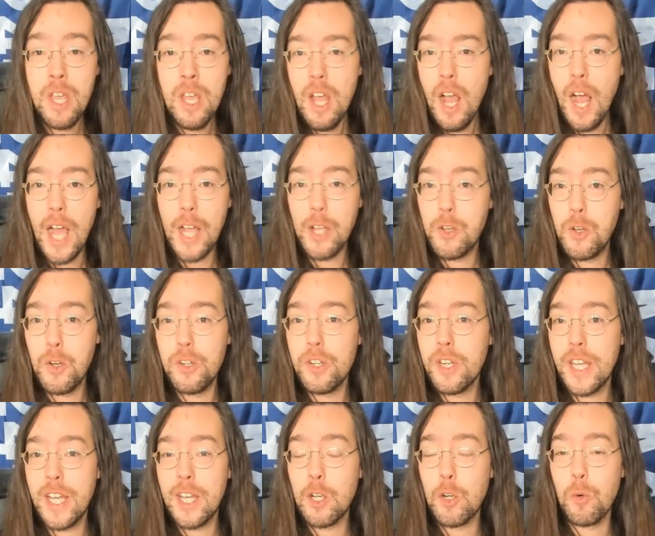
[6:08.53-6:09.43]
I couldn't
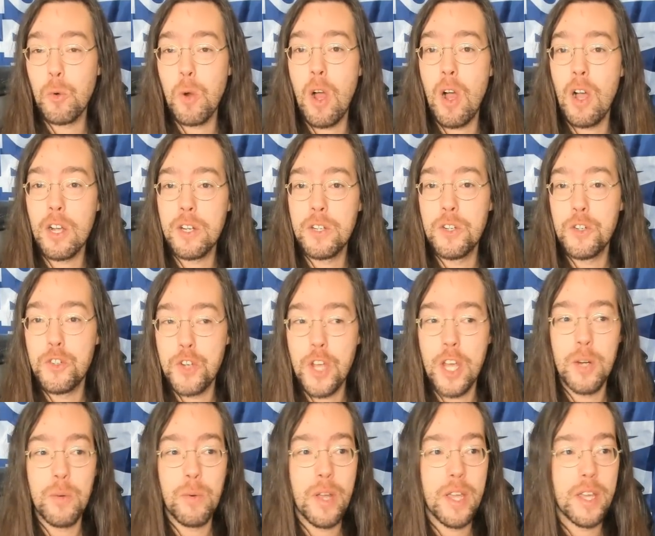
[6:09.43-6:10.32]
get Grok to
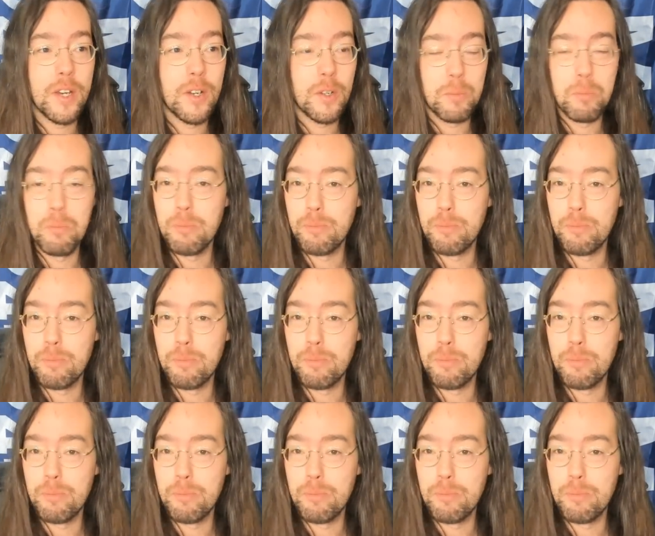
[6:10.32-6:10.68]
generate a